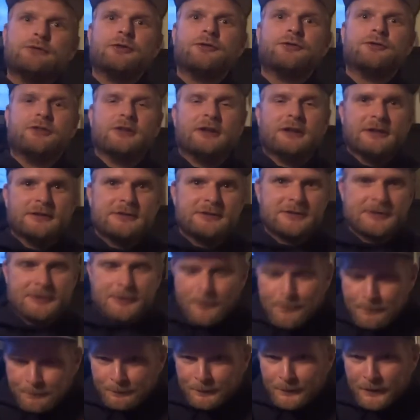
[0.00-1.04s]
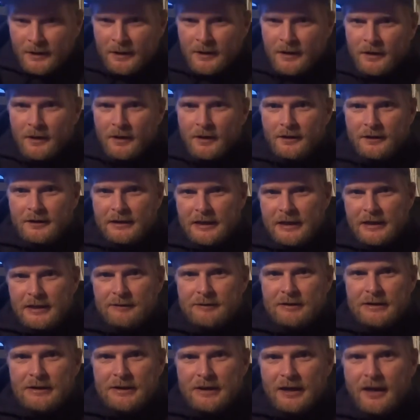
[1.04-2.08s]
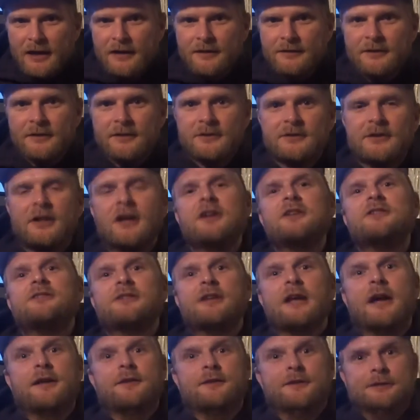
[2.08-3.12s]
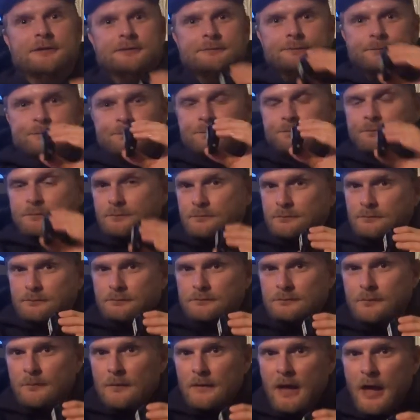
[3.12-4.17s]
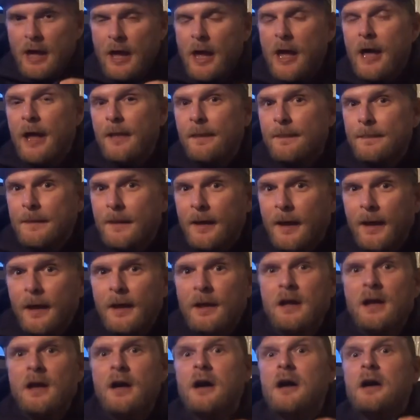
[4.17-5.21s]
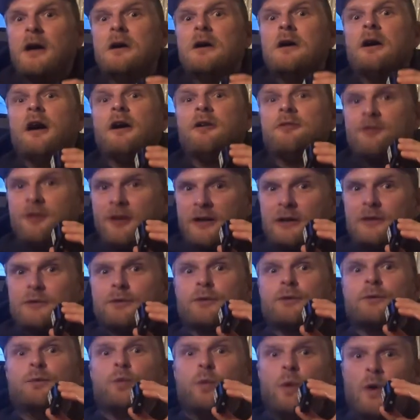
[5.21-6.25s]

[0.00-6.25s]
for flights Kiwi and Skyscanner and uh, I found